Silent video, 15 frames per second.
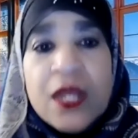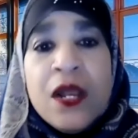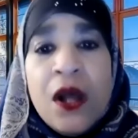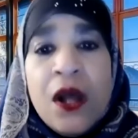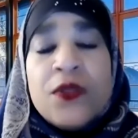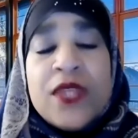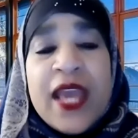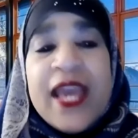
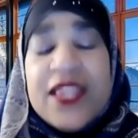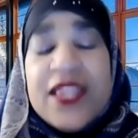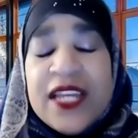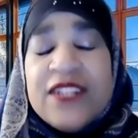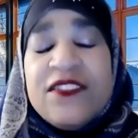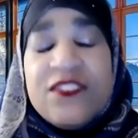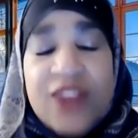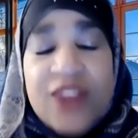Okay,
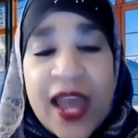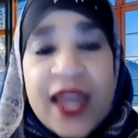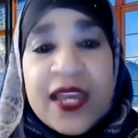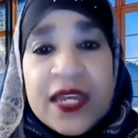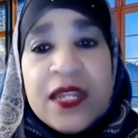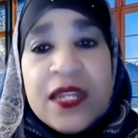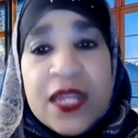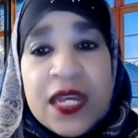then
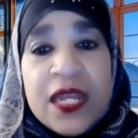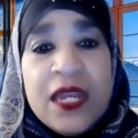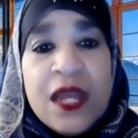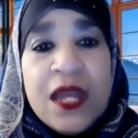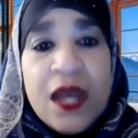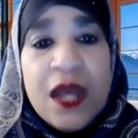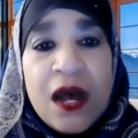secondly,